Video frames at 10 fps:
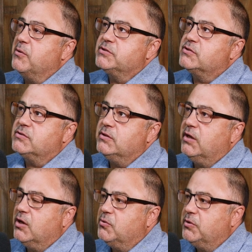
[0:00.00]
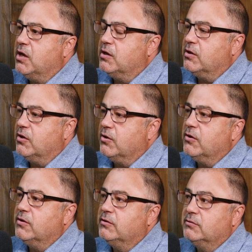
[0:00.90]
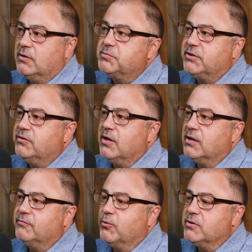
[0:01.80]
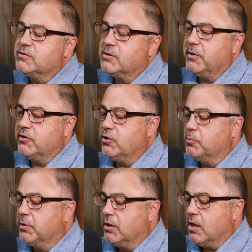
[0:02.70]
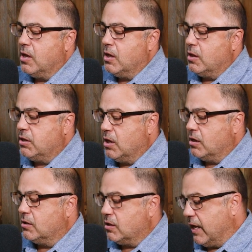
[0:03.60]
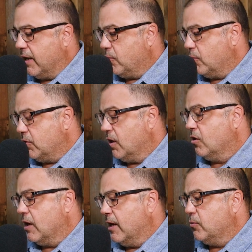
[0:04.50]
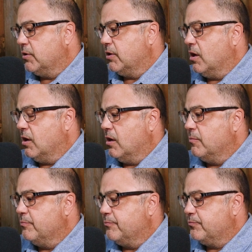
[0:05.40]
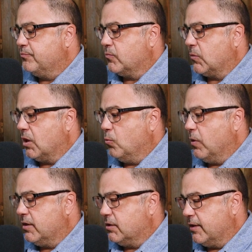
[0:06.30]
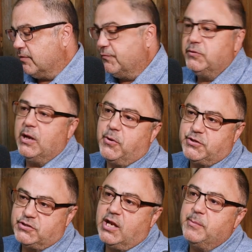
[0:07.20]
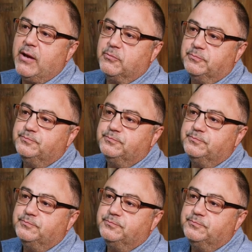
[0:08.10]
I was, you know, younger, I'm still young, of course, compared to you, but young, I younger, I would, um, when like Food Network just came out